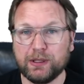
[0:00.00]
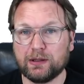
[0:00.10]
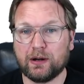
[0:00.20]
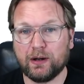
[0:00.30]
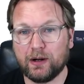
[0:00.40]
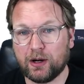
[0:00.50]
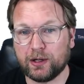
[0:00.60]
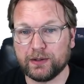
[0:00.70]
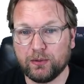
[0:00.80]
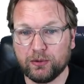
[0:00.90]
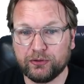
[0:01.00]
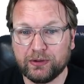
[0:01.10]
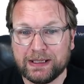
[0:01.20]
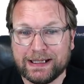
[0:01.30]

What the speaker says: PLR articles.